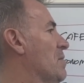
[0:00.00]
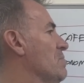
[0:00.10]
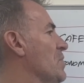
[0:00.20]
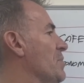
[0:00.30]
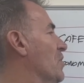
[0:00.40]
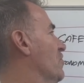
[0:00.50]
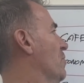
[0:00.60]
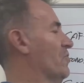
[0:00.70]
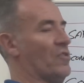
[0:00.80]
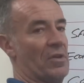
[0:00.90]
maybe not so
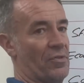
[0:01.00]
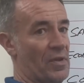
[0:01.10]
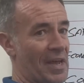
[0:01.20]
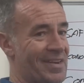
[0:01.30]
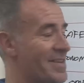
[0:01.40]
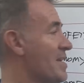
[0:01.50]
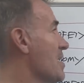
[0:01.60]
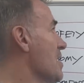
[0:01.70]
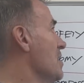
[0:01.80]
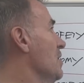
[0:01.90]
much out of
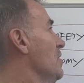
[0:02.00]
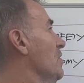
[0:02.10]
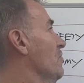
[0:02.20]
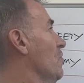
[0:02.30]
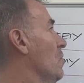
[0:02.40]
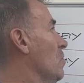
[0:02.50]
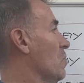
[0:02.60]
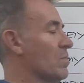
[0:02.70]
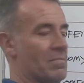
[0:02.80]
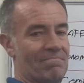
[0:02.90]
390T.
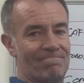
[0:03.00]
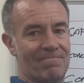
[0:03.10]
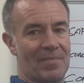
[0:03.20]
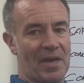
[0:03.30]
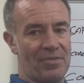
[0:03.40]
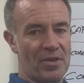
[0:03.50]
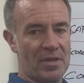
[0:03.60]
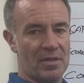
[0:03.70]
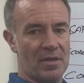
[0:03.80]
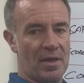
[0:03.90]
So I
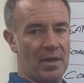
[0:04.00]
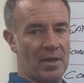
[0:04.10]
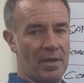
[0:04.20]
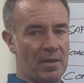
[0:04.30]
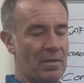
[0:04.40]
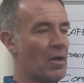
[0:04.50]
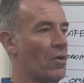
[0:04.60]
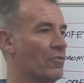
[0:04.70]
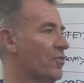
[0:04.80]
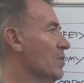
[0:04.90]
think the
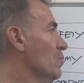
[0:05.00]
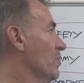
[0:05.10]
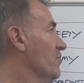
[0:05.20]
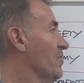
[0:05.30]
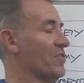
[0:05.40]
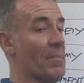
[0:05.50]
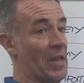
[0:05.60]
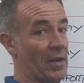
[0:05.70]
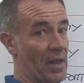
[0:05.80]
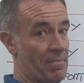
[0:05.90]
whole thing was
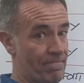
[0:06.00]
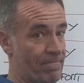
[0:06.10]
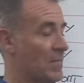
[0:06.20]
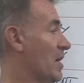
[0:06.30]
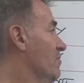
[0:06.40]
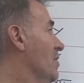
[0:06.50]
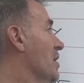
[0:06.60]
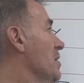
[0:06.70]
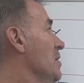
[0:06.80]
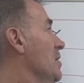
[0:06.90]
stability, actually.
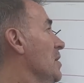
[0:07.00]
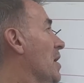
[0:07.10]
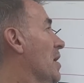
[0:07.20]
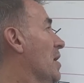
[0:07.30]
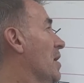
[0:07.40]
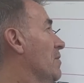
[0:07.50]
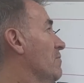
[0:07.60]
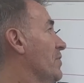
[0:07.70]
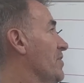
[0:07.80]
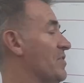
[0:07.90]

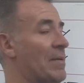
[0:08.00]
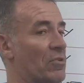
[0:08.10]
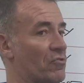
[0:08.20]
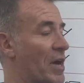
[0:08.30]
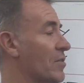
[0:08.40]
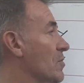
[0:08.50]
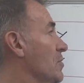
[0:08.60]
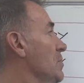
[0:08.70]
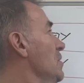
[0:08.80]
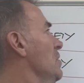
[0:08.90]
Very stable
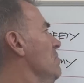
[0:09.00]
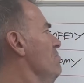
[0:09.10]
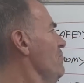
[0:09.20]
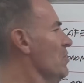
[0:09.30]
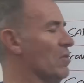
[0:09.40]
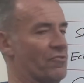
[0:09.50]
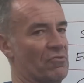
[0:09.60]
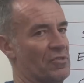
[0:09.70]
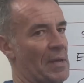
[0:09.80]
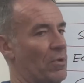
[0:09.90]
tractor. They're also
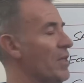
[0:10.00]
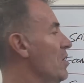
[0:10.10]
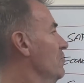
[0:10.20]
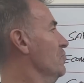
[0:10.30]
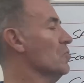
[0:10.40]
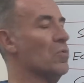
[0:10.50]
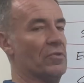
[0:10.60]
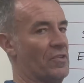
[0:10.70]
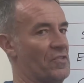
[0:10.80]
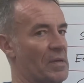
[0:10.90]
stable, they also go
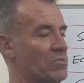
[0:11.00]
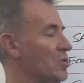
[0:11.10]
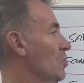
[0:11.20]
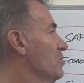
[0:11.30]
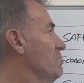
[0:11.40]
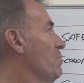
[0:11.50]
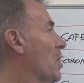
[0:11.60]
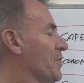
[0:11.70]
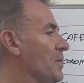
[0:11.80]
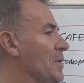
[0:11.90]
on the same slopes,
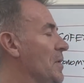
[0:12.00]
but